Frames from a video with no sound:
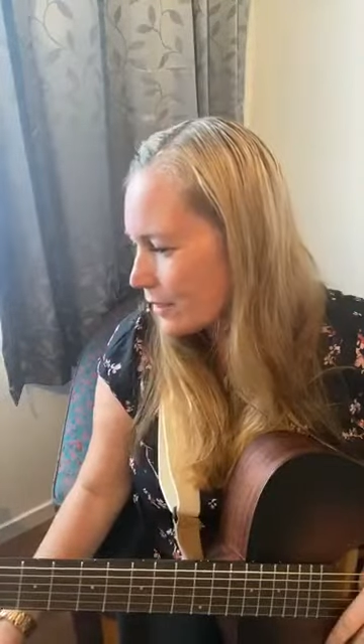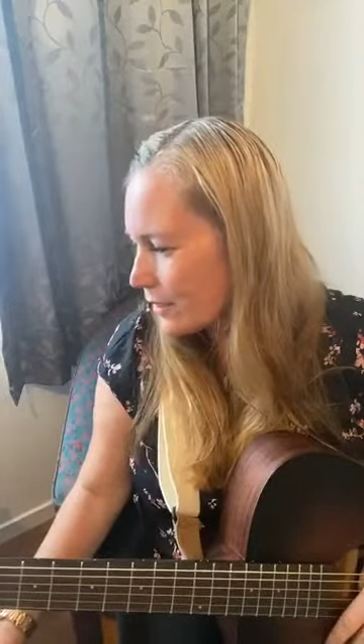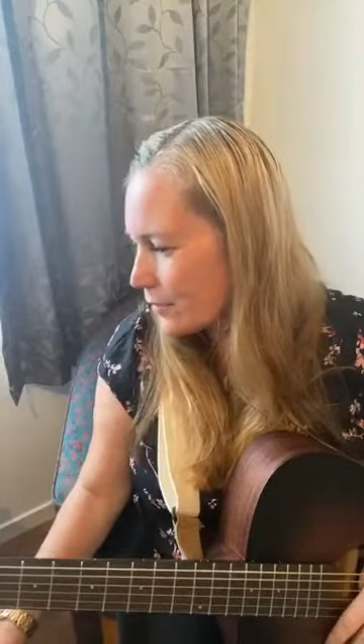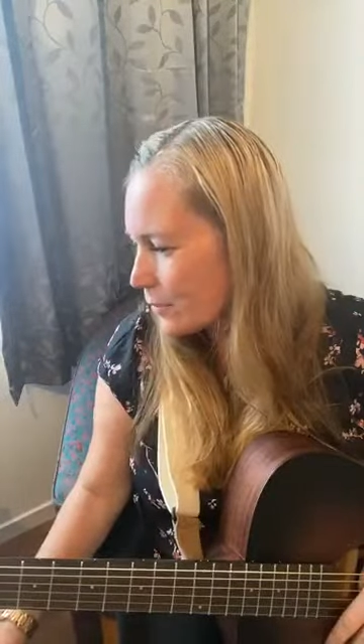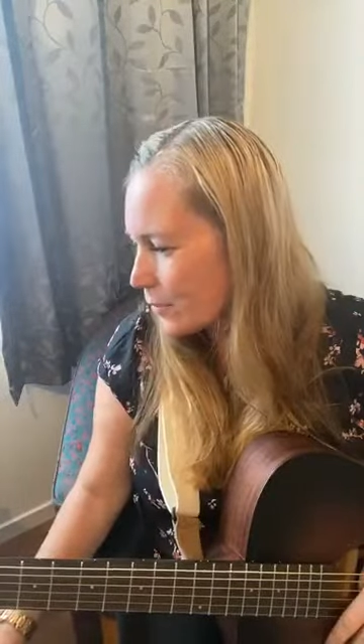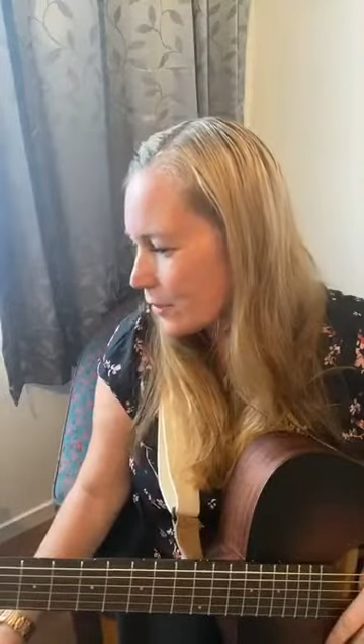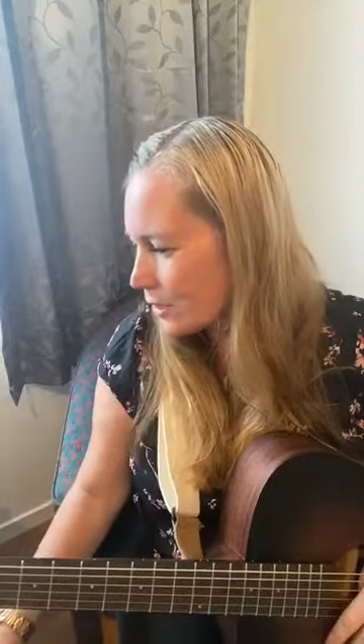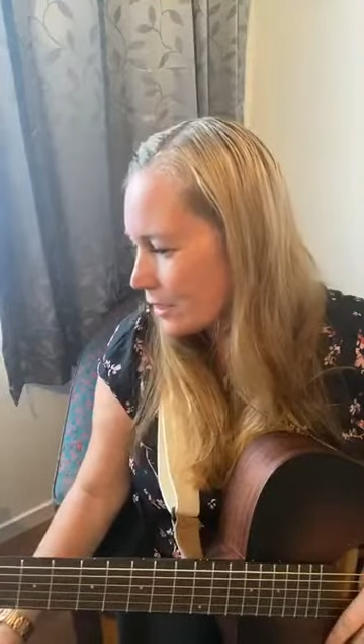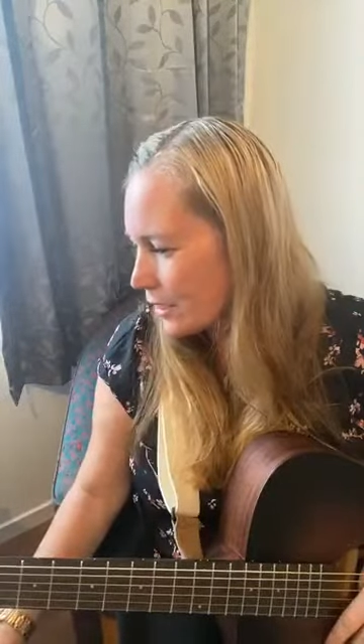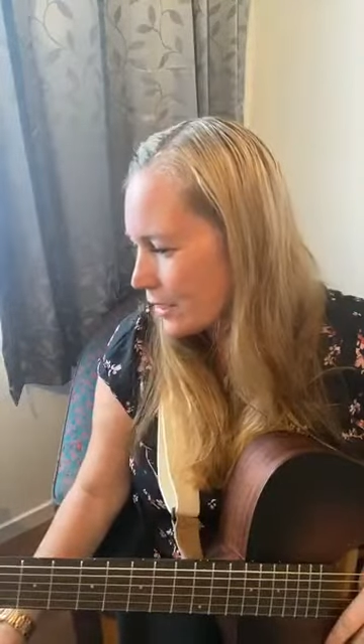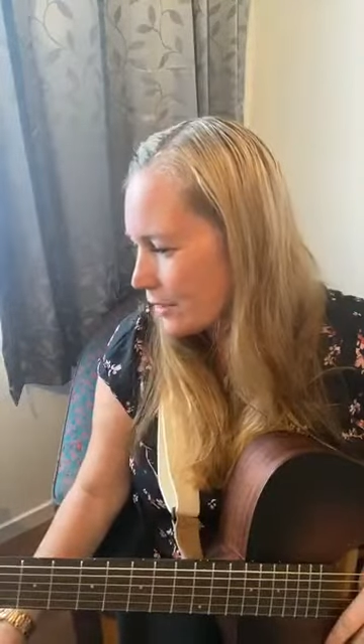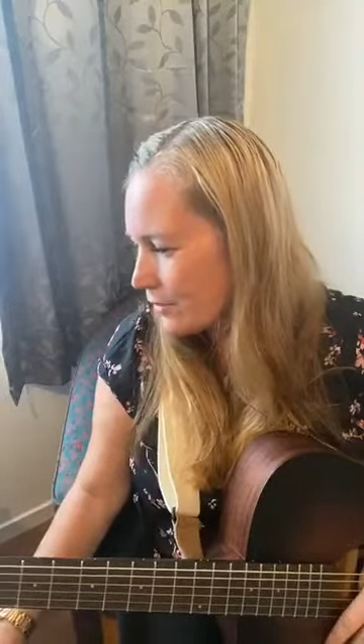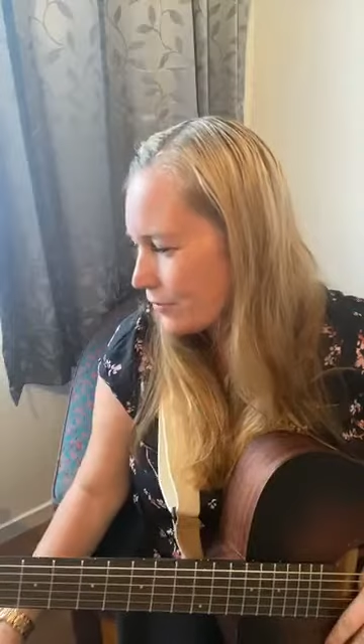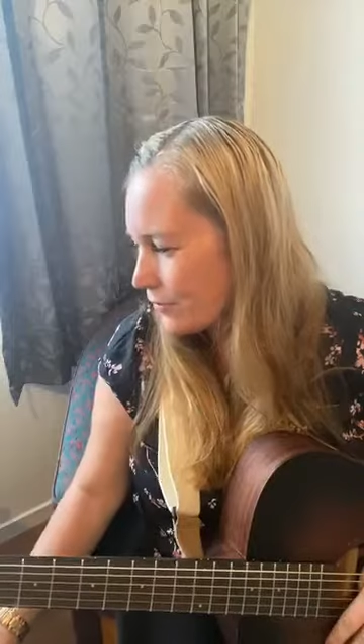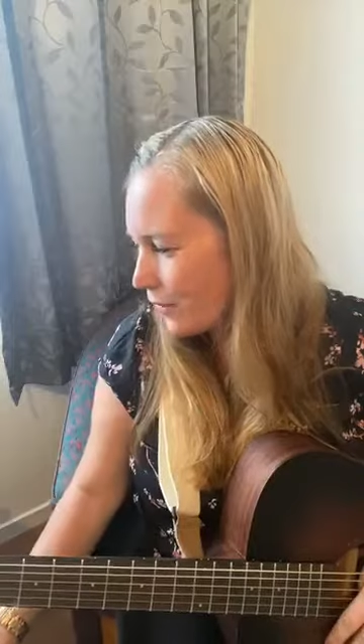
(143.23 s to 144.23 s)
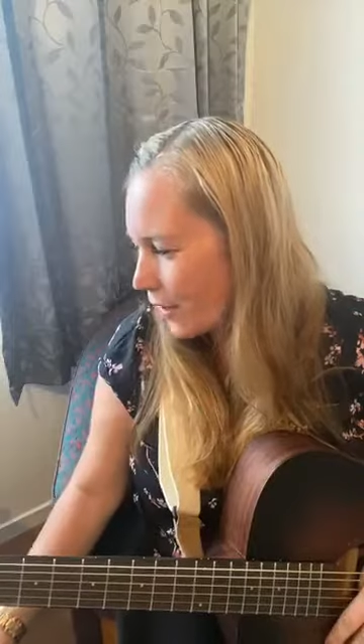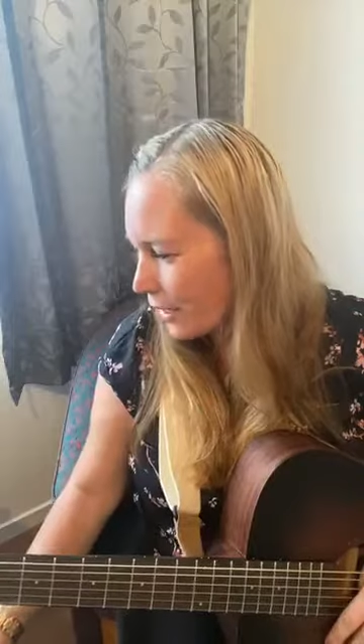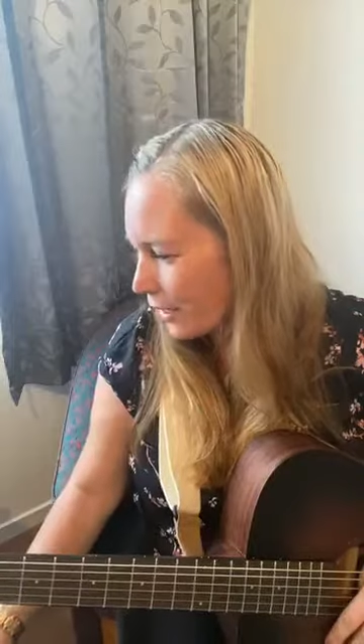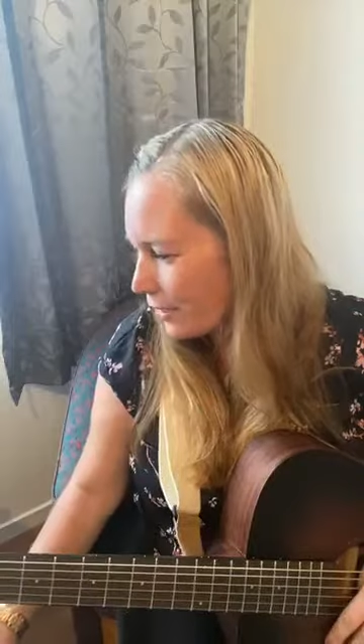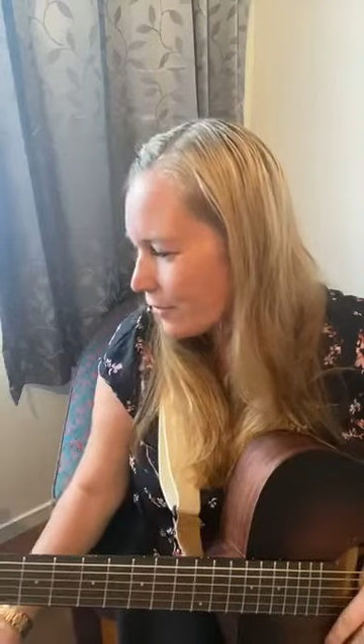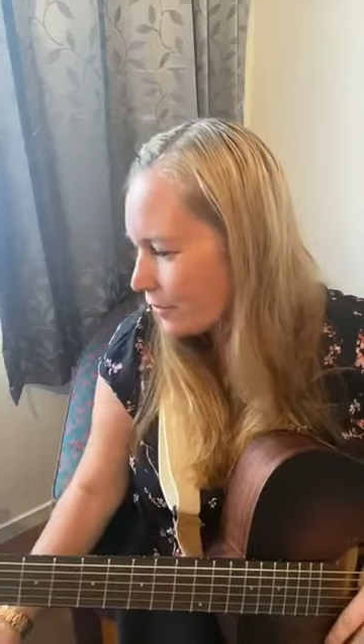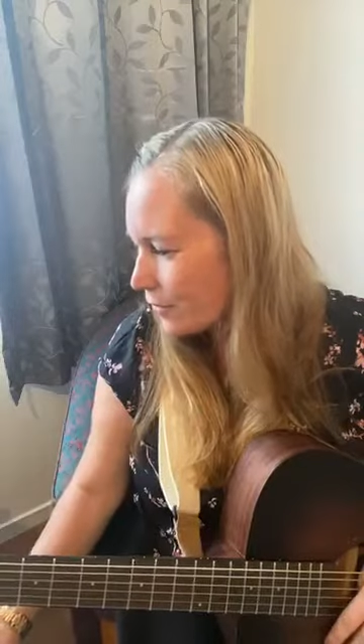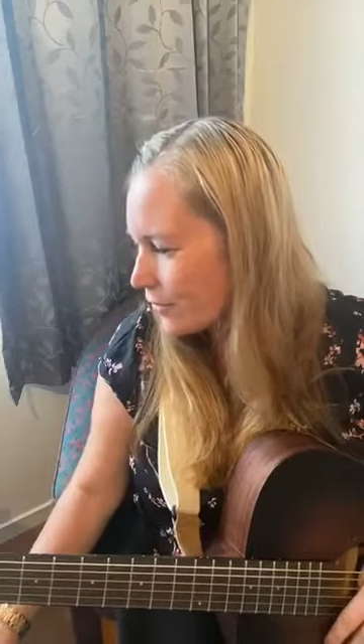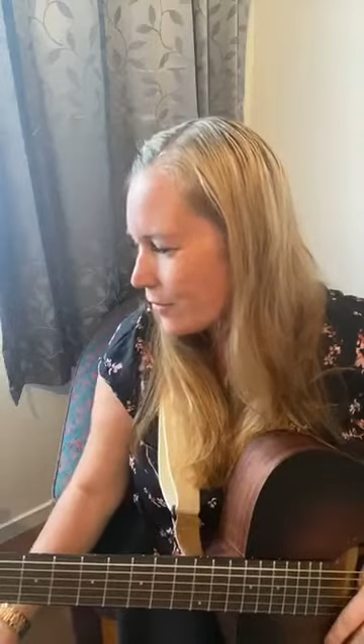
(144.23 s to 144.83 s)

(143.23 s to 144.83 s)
at worksheet 5